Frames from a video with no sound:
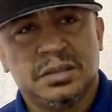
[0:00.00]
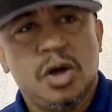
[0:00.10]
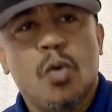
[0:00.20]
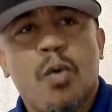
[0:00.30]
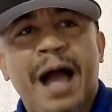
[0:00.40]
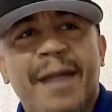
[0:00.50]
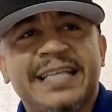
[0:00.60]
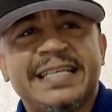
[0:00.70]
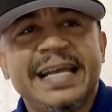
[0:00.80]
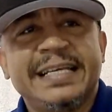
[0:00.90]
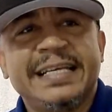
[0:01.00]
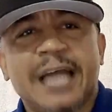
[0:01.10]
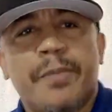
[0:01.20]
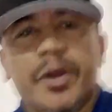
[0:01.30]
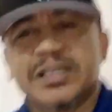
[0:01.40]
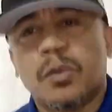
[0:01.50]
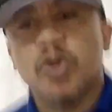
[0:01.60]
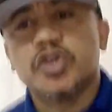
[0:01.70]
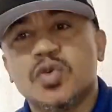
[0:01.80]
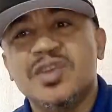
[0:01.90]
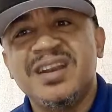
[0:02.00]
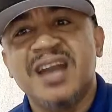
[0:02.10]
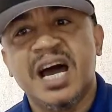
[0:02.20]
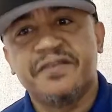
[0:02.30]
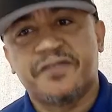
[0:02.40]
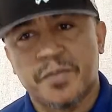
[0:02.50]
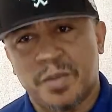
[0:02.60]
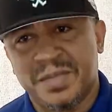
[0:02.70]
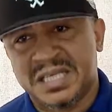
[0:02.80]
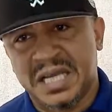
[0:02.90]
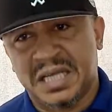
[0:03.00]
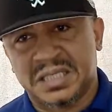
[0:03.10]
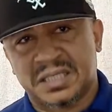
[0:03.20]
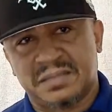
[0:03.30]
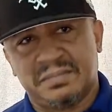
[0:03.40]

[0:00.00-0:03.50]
Why am I saying this now? Because I want you to learn from your mistakes.